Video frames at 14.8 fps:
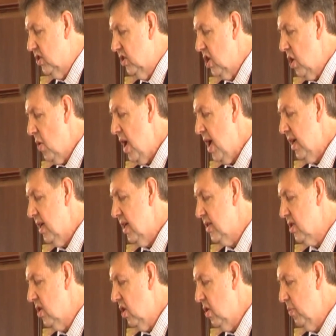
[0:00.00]
Joanne
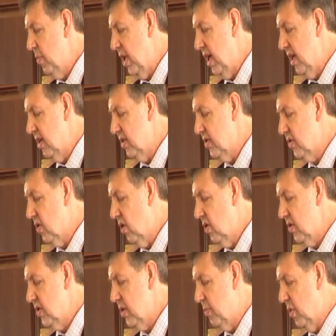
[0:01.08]
has long been a
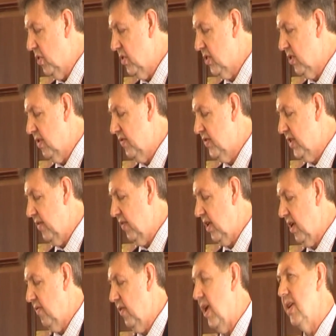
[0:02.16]
strong supporter of
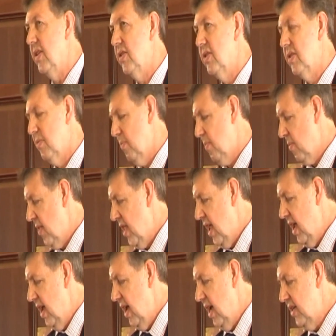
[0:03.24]
civic events,
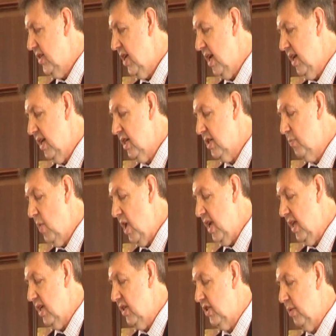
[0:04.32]
attending as
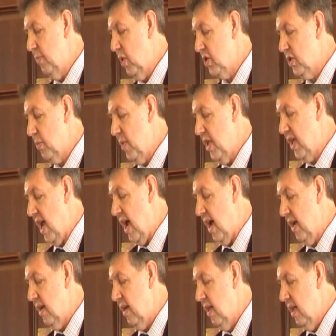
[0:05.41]
many as she possibly
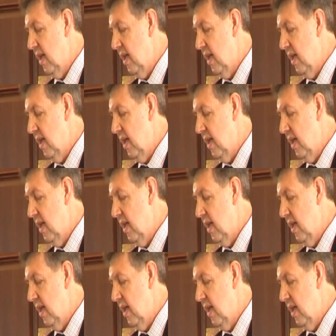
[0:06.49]
can,